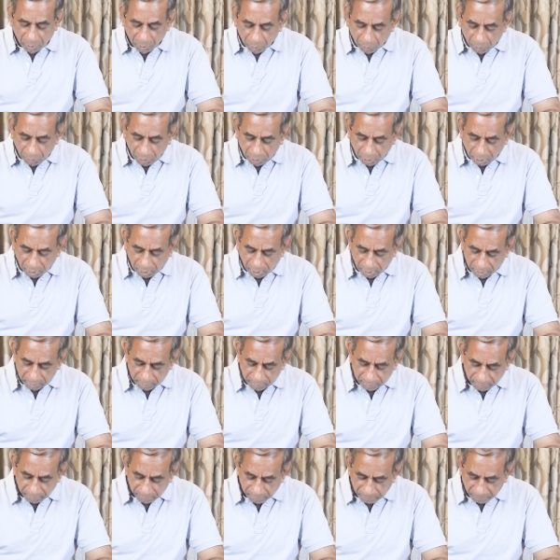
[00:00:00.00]
O Lord,
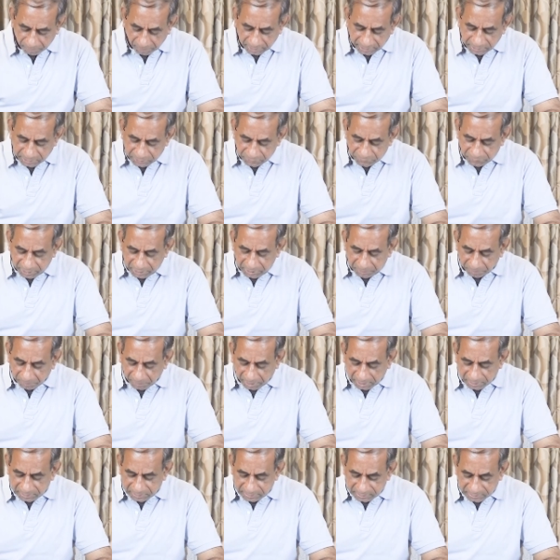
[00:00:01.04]
my sweet
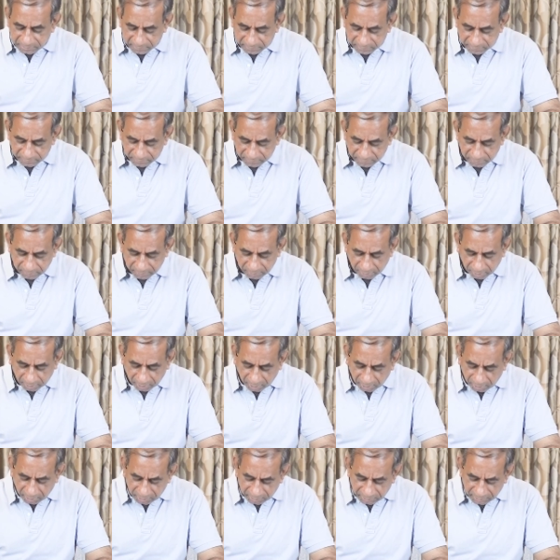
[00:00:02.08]
master,
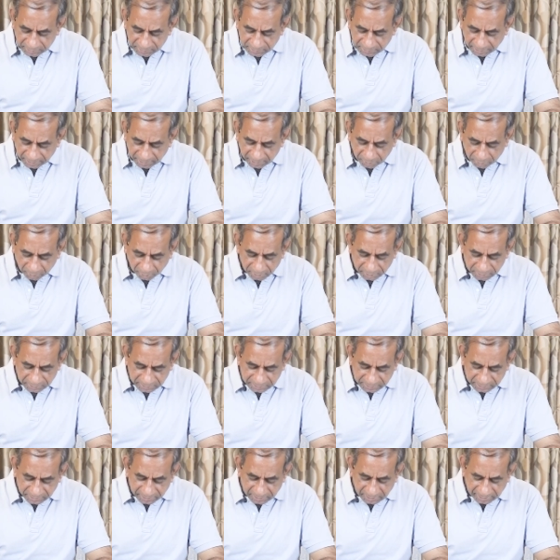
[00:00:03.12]
all this I
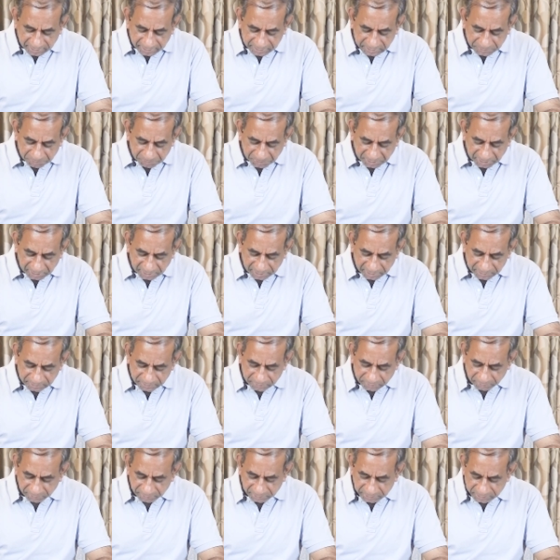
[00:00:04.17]
constantly
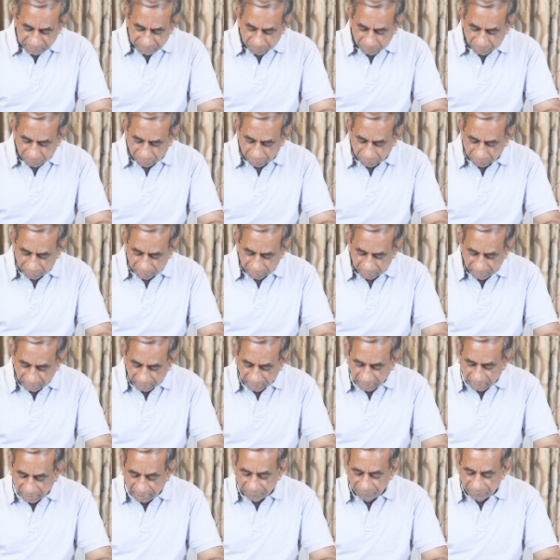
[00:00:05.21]
experience on this boat,
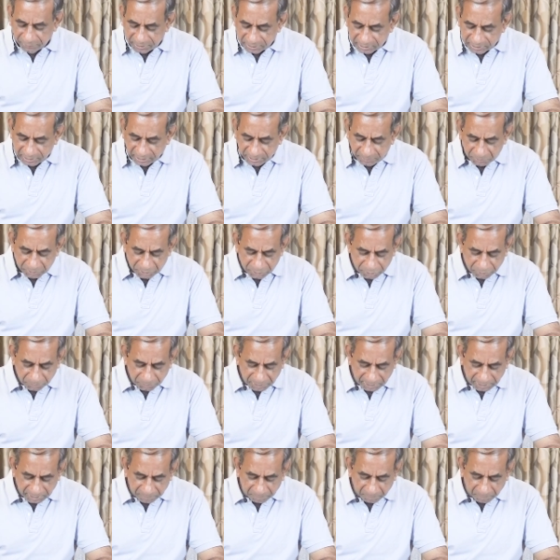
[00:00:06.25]
which seems to
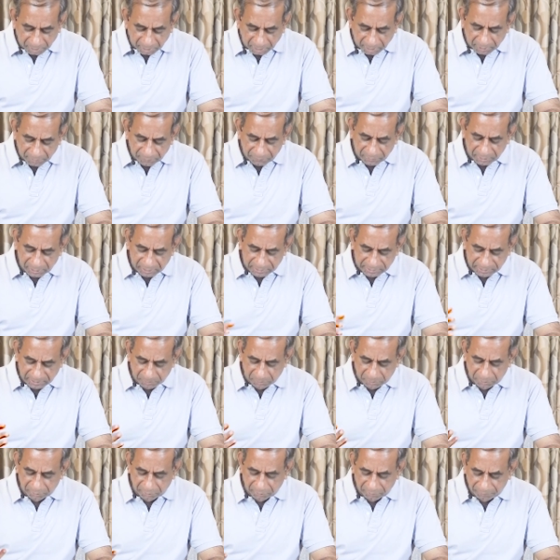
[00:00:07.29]
me a marvelous
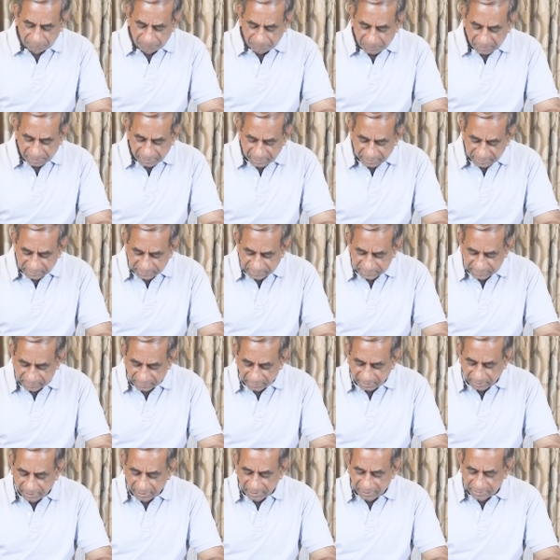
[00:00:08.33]
abode of peace,
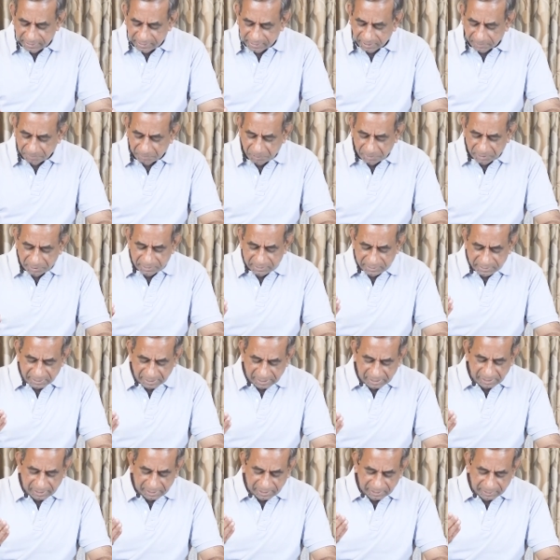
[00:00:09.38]
a temple
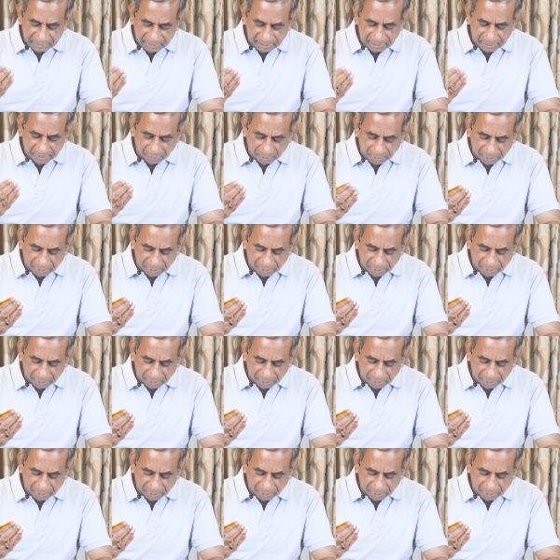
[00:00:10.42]
sailing in thy